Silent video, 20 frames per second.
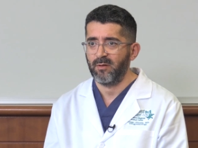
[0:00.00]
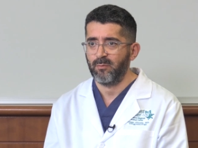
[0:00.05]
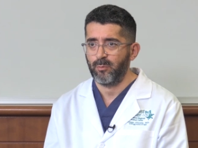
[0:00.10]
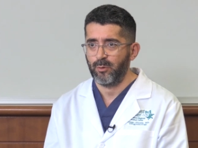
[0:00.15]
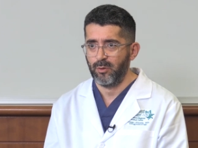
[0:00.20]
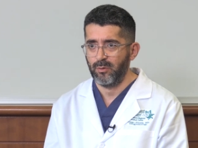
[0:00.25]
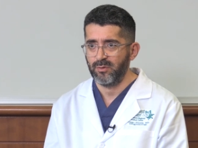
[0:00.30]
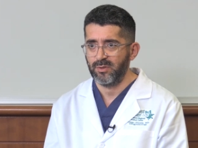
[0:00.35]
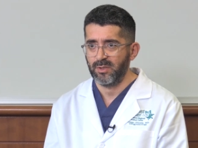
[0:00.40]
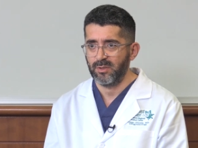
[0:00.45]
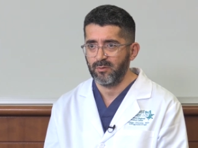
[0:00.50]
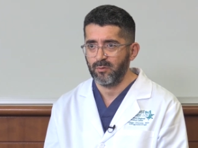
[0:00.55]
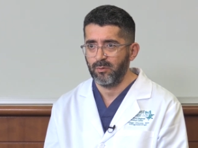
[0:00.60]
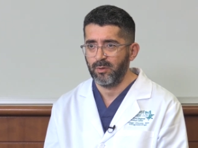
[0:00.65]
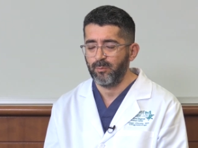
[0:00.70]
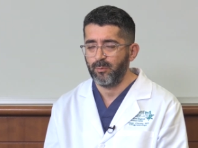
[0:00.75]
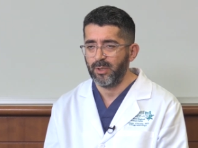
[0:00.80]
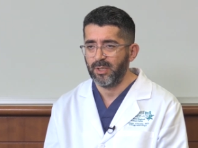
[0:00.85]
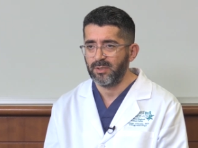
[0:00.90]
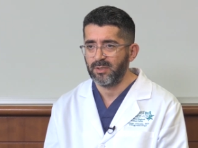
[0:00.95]
approaches
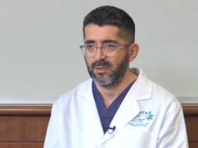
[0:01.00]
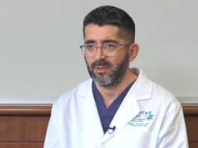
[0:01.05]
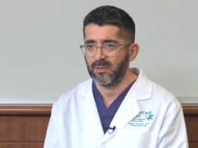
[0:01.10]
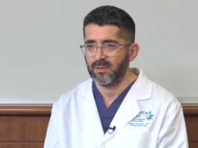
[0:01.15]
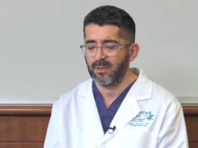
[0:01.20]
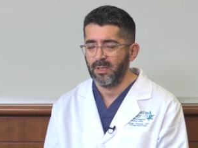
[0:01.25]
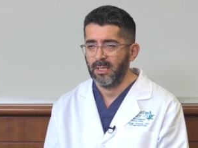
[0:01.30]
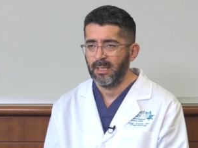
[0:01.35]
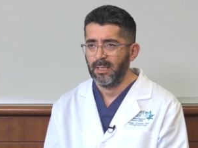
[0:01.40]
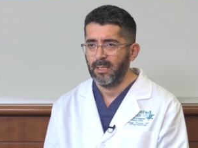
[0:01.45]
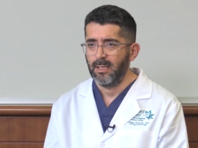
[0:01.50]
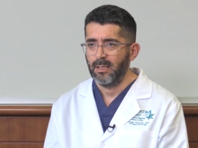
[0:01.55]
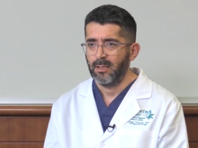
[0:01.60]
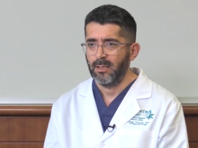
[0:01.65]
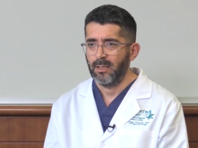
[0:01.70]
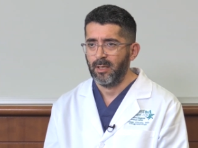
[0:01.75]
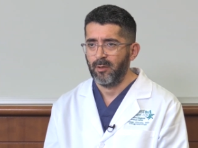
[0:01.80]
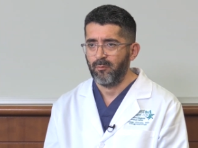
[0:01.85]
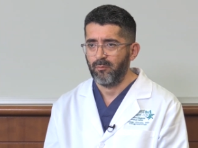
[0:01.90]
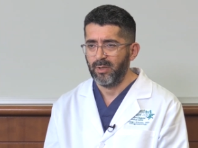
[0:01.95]
where patients
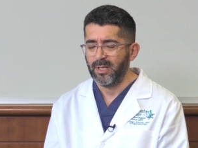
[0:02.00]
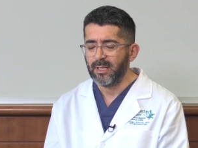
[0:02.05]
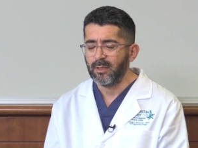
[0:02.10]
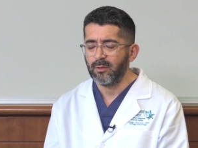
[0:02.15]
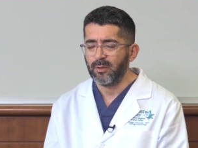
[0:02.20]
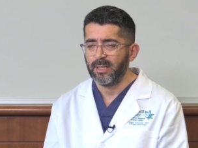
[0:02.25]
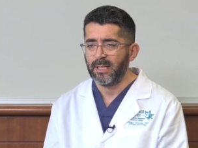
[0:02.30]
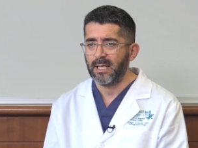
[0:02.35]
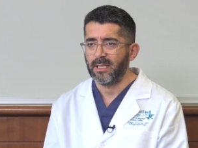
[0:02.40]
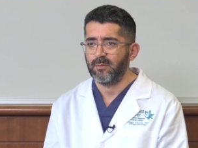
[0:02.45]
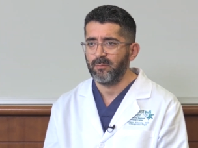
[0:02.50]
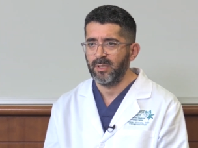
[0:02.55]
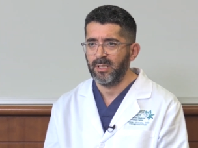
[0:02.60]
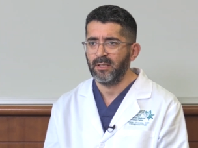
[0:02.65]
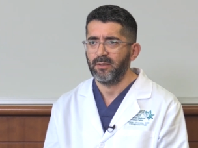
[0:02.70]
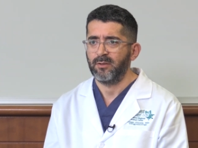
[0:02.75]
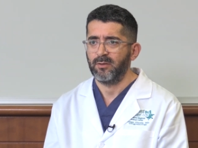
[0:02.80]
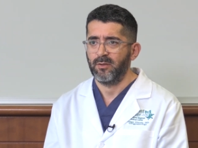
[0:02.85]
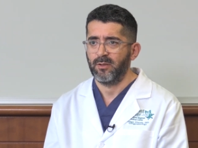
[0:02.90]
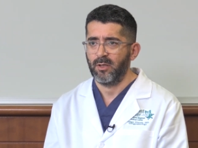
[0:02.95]
are rarely
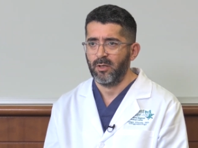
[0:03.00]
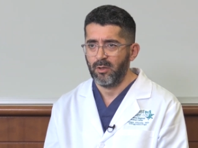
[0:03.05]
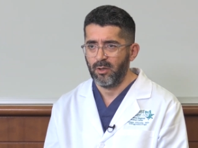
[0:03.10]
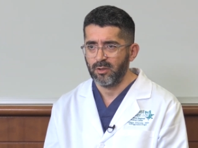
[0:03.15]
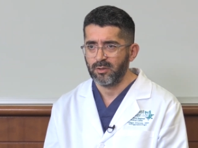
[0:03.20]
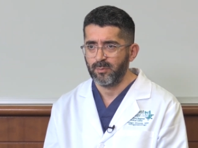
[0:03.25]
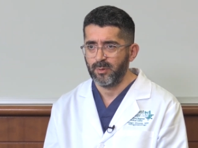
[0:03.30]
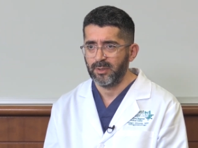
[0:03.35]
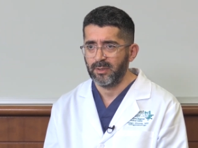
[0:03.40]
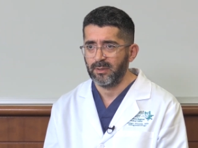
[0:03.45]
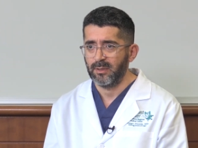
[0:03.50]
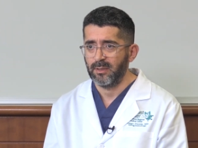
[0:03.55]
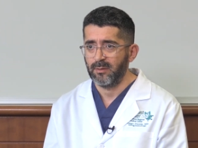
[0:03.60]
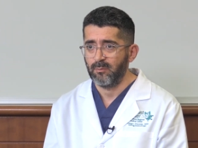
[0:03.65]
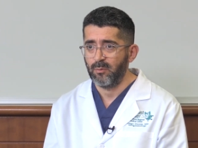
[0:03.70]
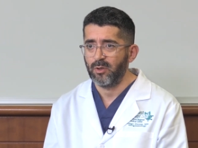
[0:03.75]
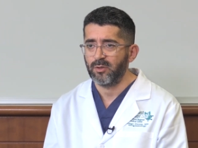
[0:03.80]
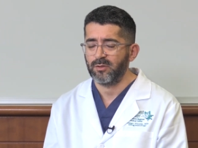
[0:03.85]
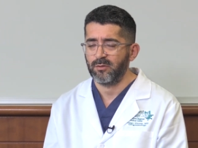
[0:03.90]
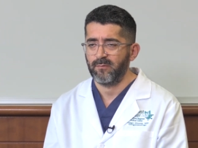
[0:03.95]
admitted to the hospital,
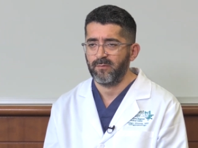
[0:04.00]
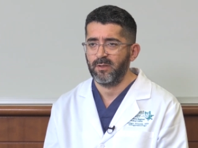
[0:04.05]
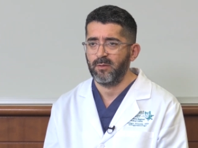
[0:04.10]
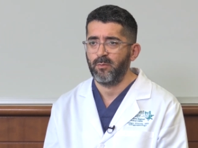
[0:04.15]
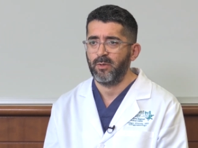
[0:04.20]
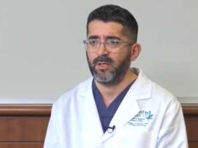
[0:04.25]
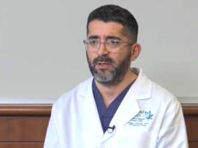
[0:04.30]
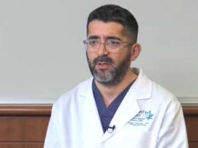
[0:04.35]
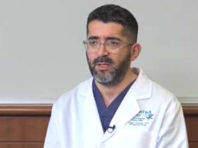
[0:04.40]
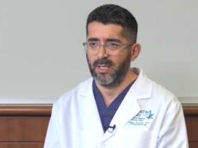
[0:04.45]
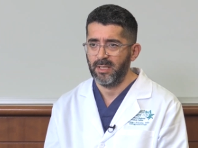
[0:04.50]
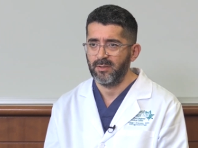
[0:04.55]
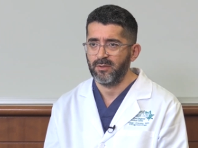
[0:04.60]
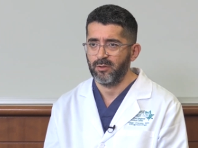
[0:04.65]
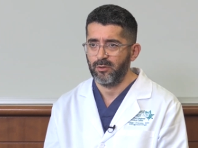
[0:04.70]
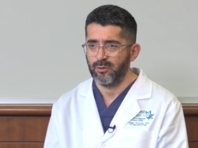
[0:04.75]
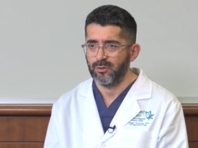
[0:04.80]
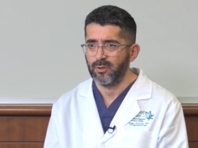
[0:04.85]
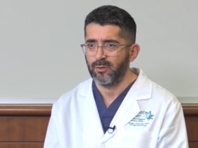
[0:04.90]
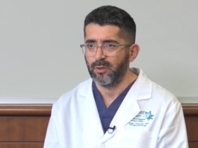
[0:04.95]
and most of them are day
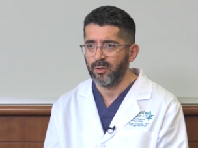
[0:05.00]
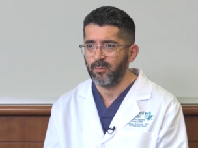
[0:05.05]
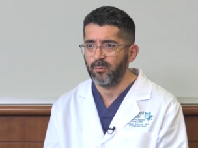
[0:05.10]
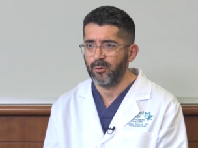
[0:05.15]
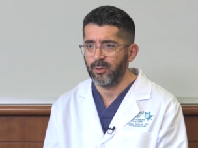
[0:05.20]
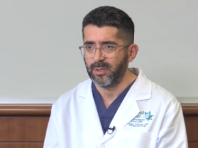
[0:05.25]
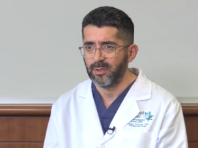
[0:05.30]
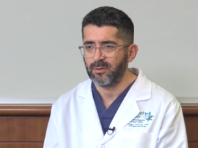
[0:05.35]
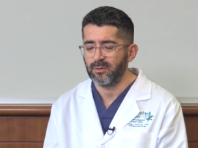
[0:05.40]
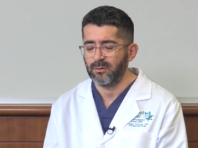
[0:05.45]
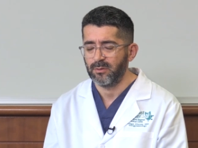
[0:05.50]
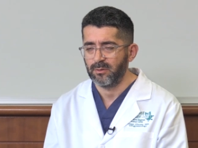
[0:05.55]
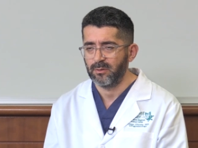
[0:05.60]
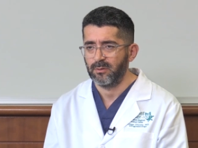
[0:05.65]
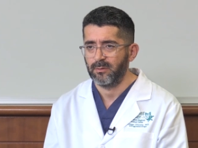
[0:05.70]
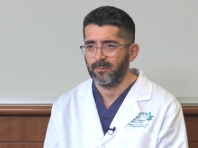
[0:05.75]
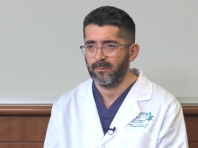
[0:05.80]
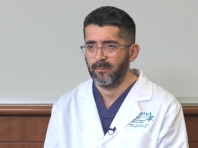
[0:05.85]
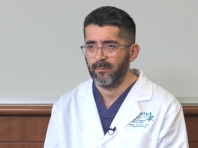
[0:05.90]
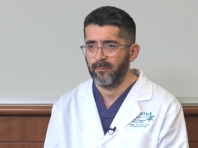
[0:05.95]
surgery operations.
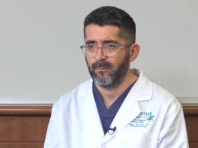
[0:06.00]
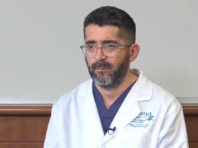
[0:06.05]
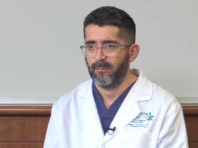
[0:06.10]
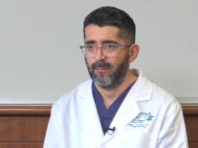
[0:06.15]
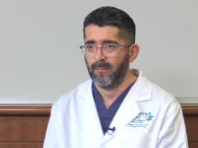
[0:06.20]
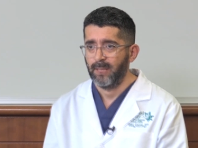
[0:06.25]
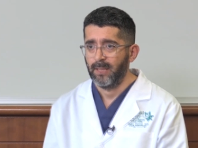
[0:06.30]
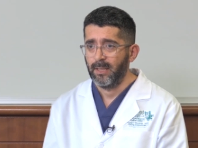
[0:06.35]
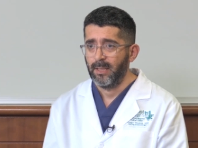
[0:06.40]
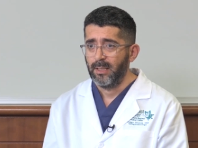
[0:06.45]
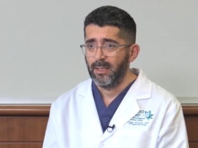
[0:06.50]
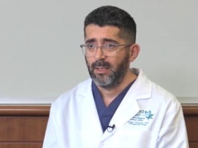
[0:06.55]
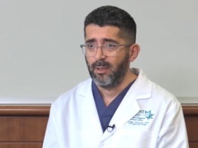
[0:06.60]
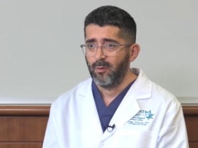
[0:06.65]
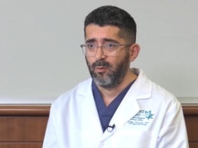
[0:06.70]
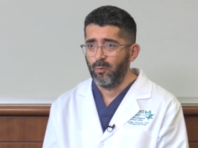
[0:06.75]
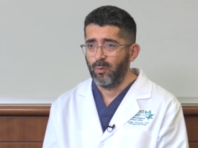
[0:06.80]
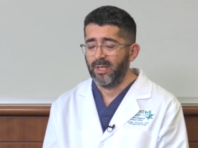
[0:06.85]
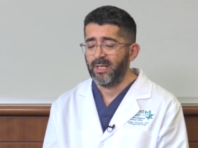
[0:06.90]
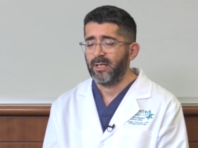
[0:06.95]

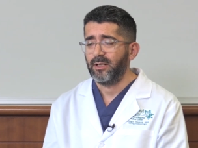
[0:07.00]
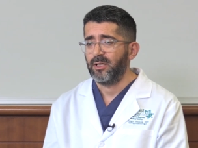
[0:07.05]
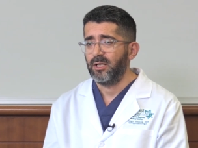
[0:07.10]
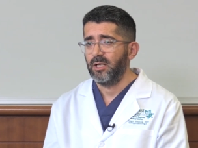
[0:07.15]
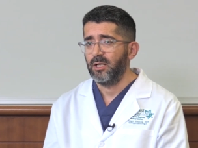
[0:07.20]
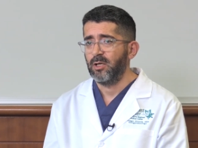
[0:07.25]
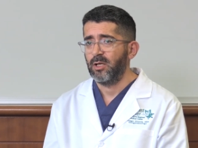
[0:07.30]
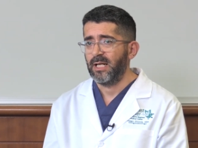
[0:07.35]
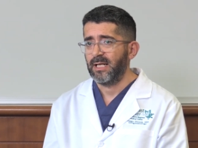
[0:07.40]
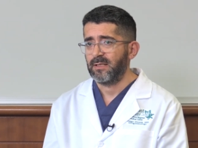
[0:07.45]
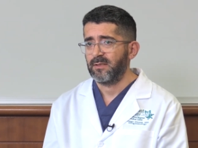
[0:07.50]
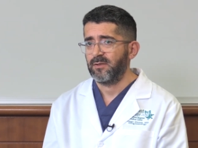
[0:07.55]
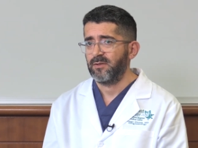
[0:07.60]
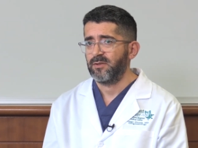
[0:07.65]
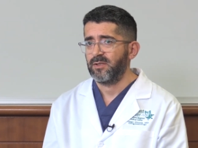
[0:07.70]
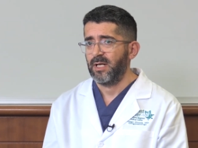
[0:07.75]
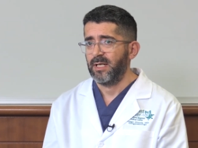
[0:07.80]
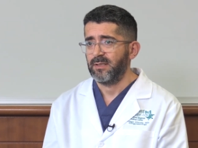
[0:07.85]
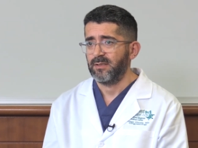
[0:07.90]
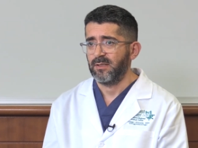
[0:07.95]
What are Kegel
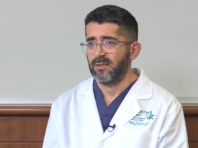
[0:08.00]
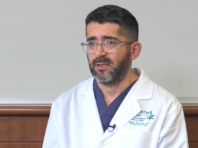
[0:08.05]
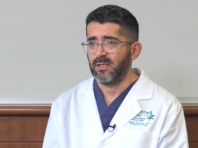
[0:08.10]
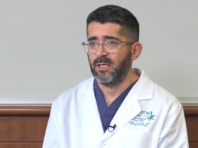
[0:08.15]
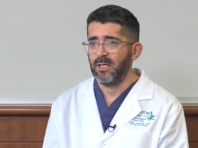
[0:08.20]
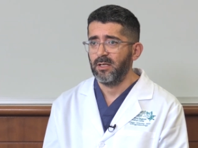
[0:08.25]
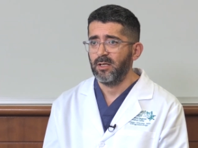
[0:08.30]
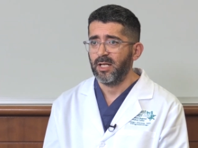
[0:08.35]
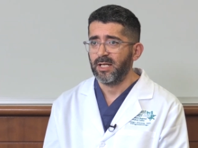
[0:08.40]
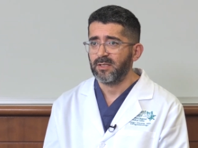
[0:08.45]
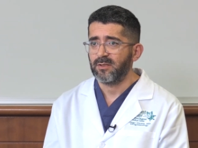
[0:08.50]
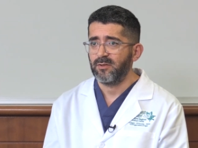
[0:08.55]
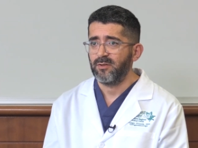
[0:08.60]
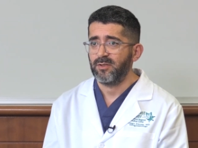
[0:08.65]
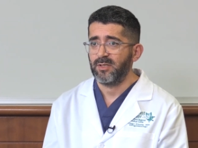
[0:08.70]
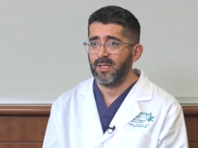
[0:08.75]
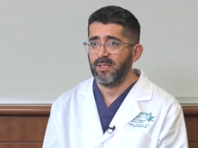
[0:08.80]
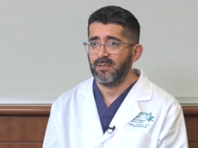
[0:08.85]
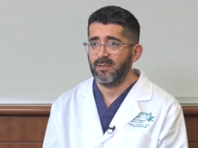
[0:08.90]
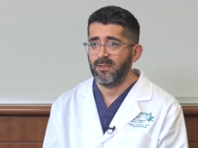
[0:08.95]
exercises? Kegel
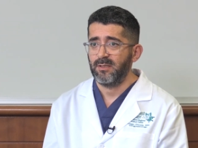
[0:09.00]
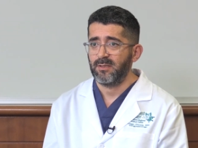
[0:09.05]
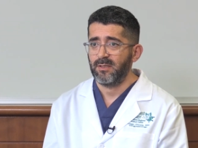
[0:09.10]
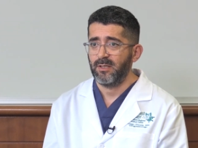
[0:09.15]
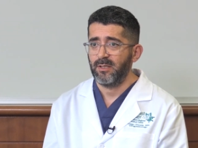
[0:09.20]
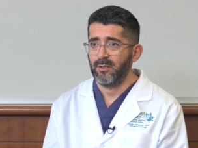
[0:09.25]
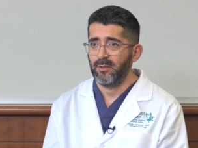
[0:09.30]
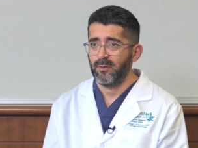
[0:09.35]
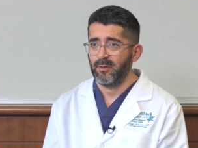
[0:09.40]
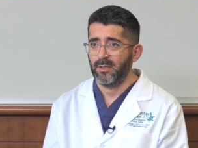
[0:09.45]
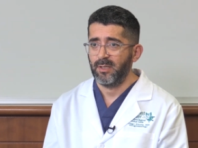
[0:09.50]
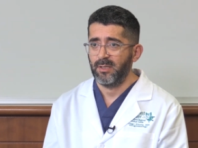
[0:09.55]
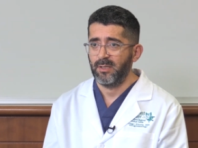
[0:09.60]
exercises are